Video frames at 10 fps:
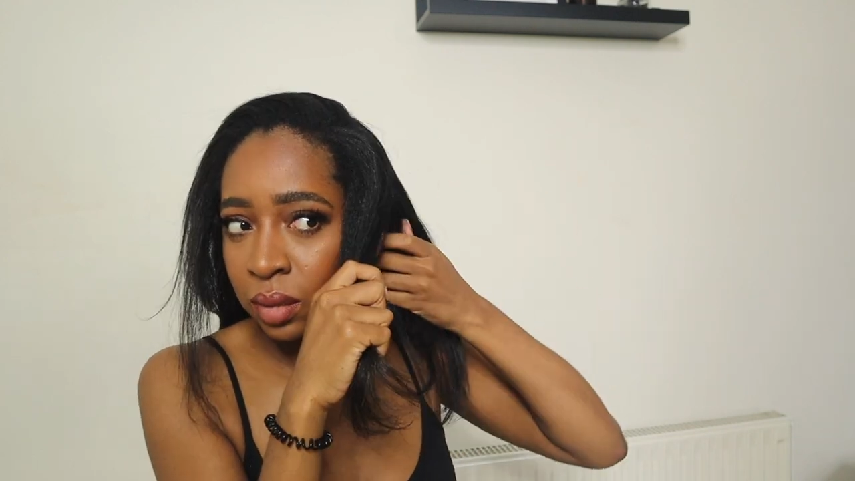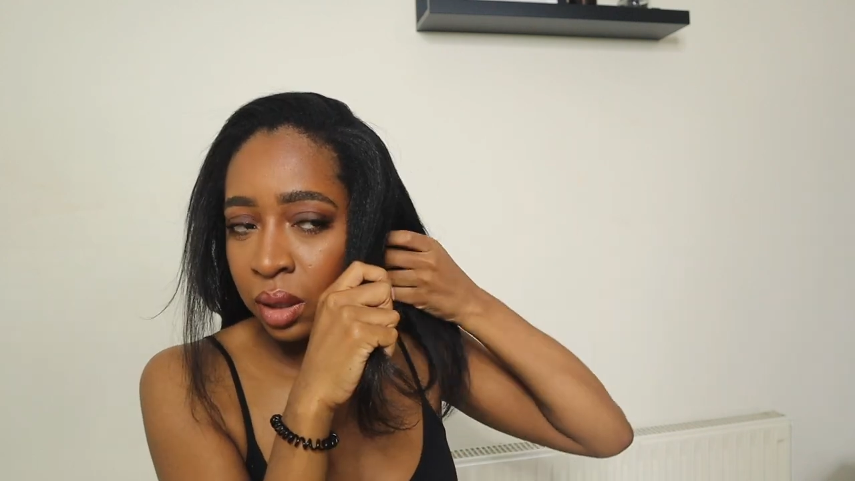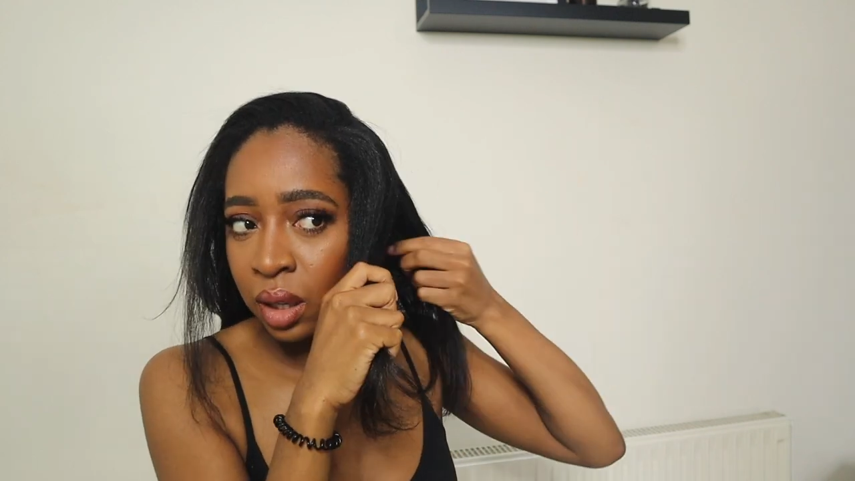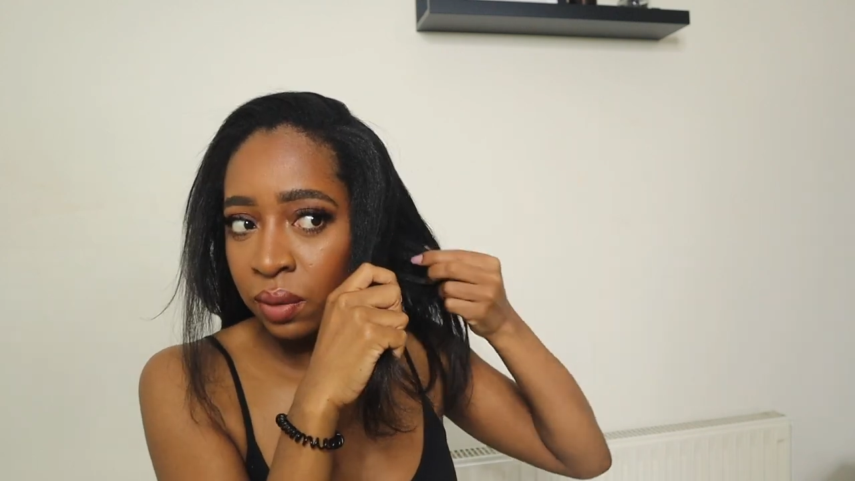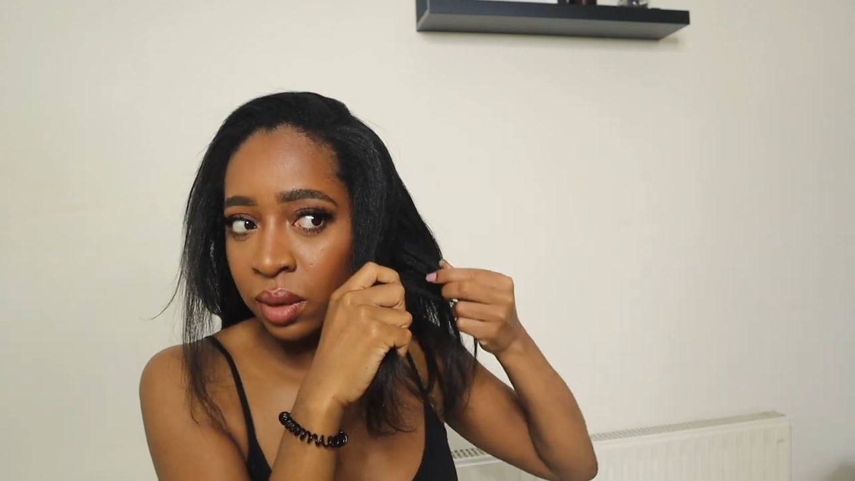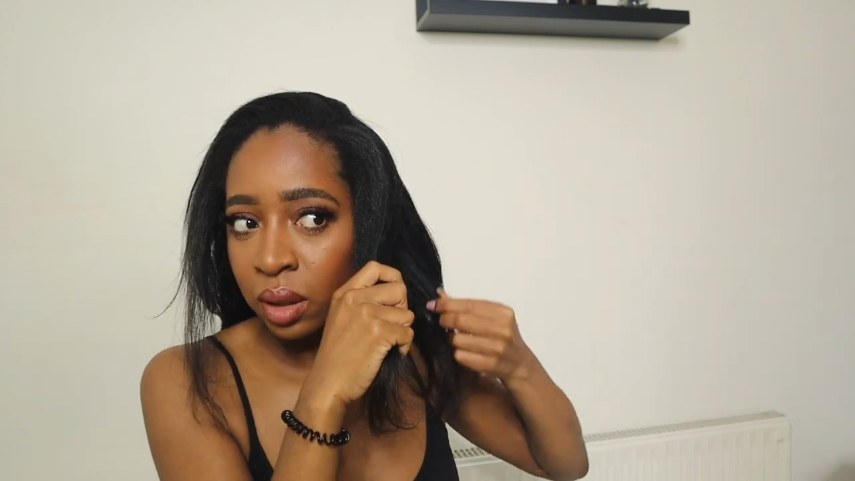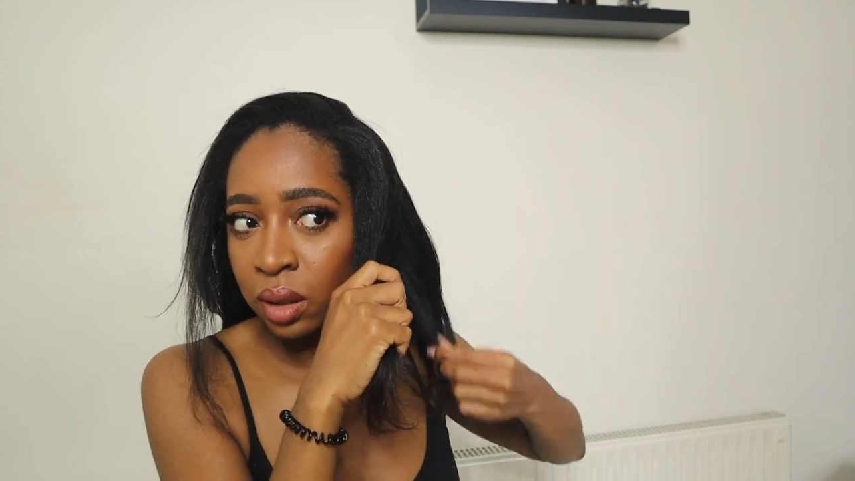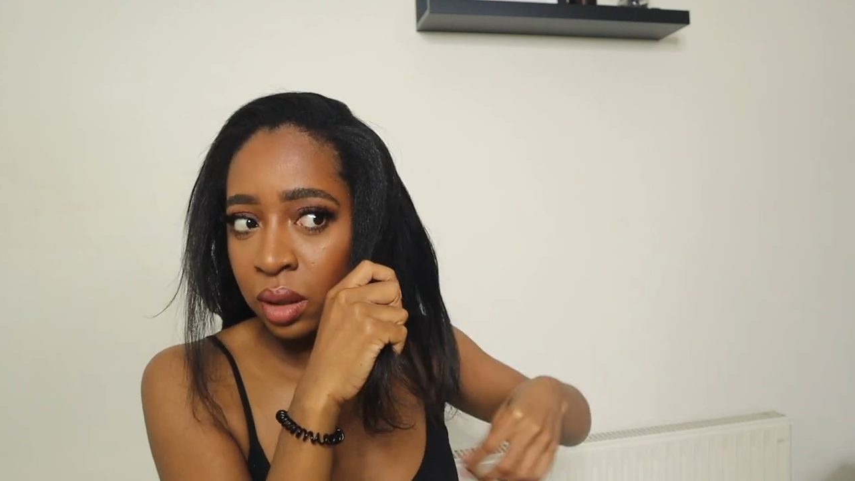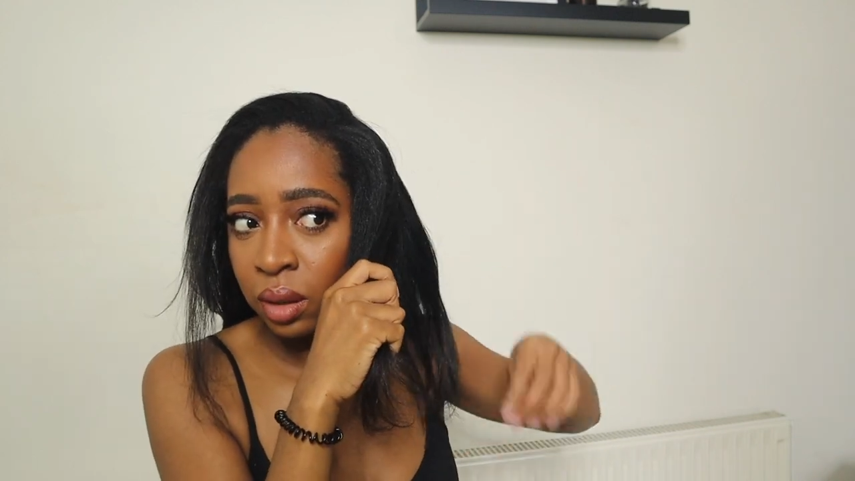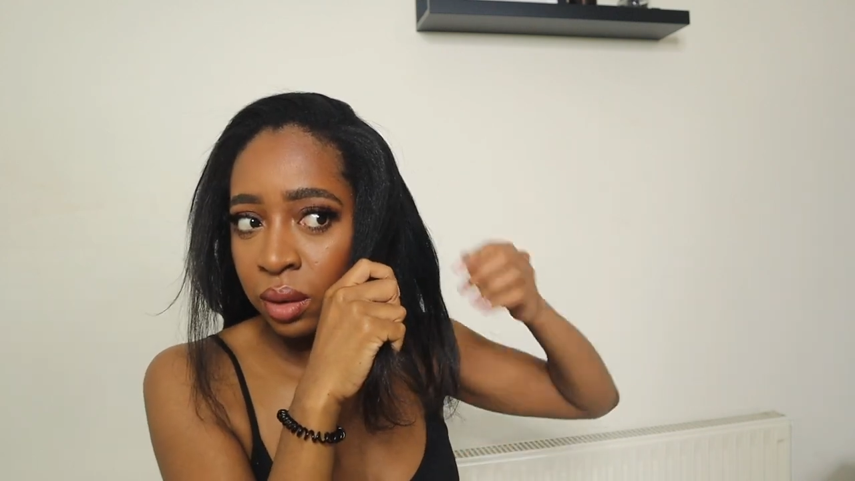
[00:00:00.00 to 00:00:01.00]
and even
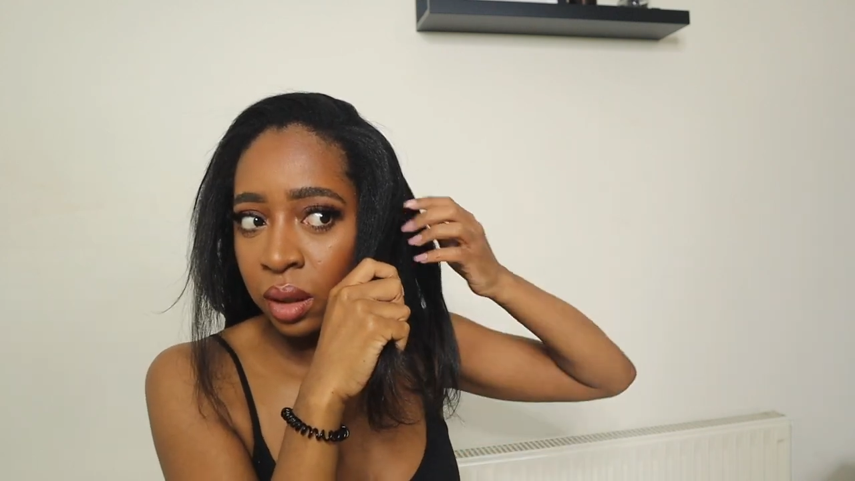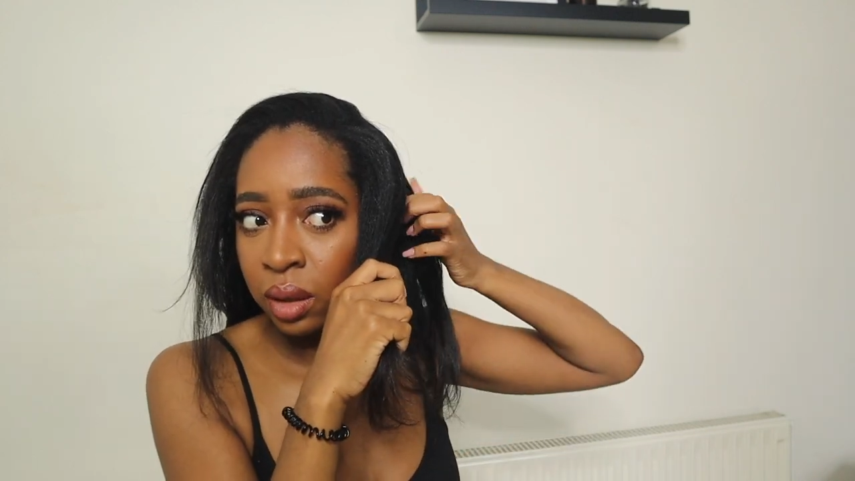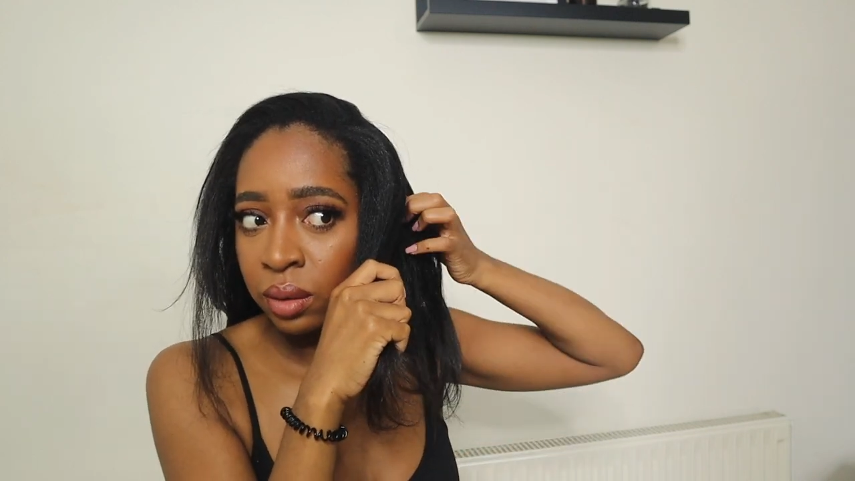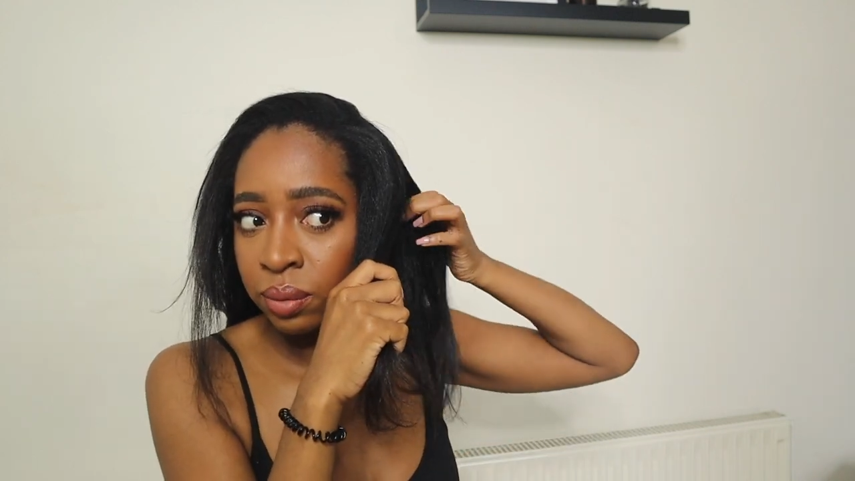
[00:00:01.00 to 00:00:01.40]
like down there